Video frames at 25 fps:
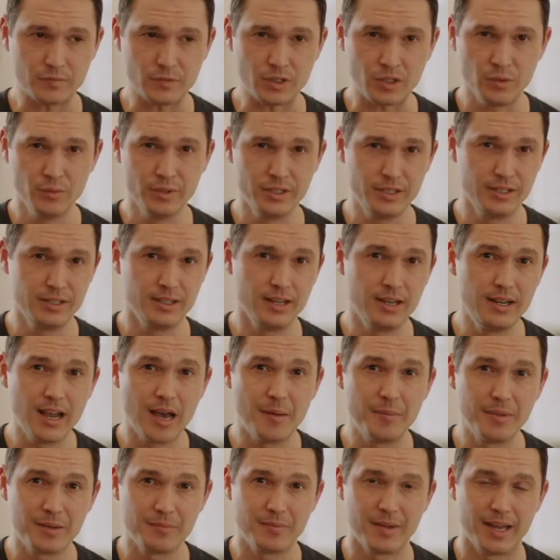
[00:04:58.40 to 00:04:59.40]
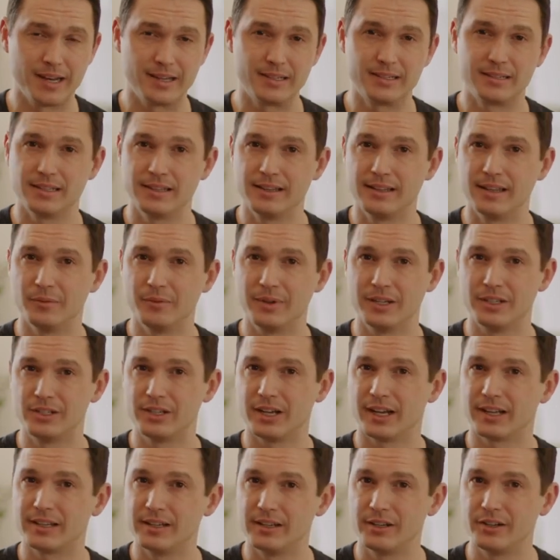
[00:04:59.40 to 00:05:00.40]
which is a numbing medicine that we
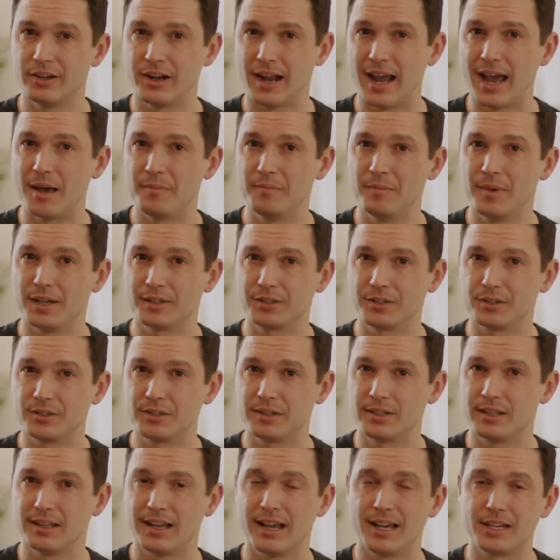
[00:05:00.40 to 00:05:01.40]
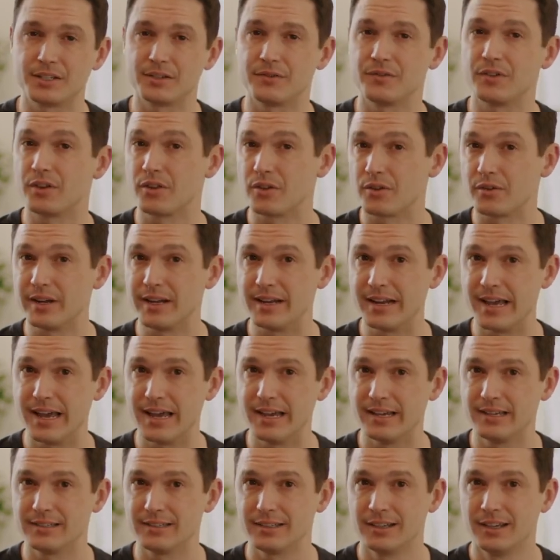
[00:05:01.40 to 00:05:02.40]
inject into your ab muscles that lasts for 3
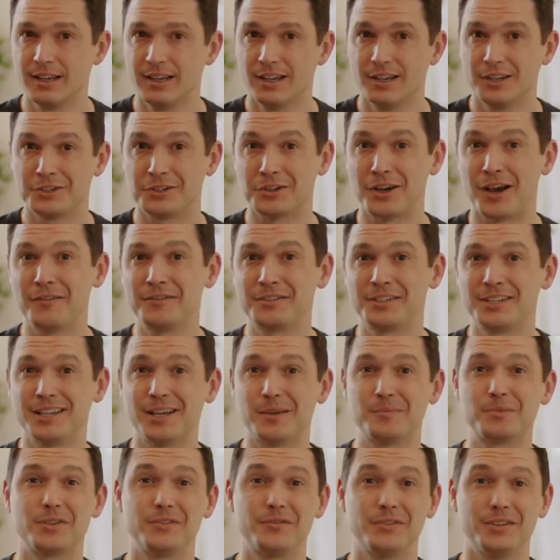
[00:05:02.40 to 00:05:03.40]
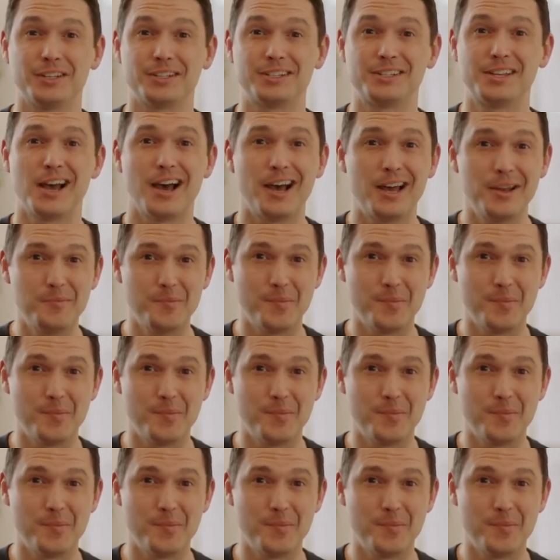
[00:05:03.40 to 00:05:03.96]
days. So obviously it helps you feel a ton